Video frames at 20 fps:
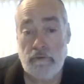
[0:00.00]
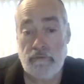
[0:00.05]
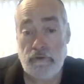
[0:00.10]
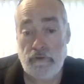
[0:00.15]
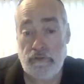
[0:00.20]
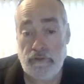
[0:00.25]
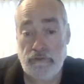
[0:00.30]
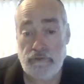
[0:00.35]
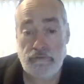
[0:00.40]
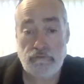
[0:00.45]

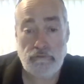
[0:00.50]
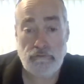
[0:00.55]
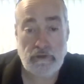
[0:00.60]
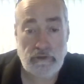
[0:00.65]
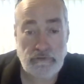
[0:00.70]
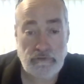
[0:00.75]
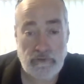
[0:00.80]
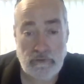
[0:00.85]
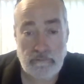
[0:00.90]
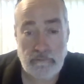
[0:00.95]
For this
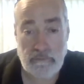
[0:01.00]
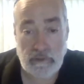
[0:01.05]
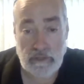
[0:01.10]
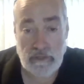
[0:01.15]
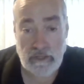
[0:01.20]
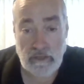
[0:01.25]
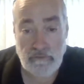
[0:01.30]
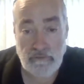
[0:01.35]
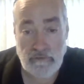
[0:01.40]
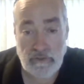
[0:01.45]
reason,
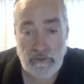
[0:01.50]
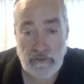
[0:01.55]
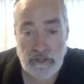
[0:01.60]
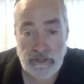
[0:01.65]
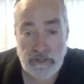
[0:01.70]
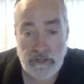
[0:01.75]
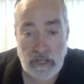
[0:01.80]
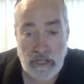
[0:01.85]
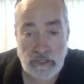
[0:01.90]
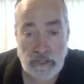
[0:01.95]
belief in the
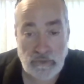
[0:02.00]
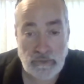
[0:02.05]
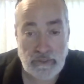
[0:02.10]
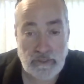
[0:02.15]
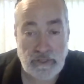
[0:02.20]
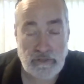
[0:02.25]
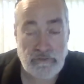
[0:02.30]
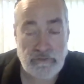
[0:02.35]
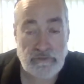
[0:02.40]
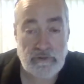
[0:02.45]

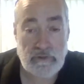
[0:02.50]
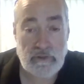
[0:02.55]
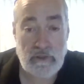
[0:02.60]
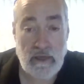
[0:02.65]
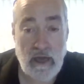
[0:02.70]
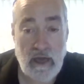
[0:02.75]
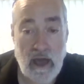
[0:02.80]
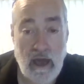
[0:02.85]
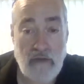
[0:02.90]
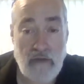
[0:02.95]
genuineness
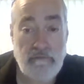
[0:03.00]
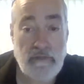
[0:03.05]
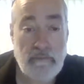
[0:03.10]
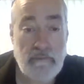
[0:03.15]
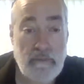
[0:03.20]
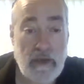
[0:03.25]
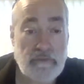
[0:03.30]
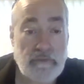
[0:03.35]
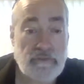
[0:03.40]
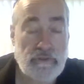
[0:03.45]
of the
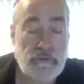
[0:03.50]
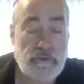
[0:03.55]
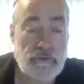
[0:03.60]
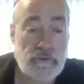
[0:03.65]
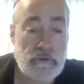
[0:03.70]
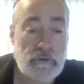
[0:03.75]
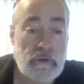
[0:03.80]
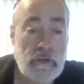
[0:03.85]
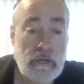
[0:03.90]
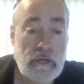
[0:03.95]

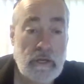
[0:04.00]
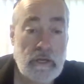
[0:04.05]
messenger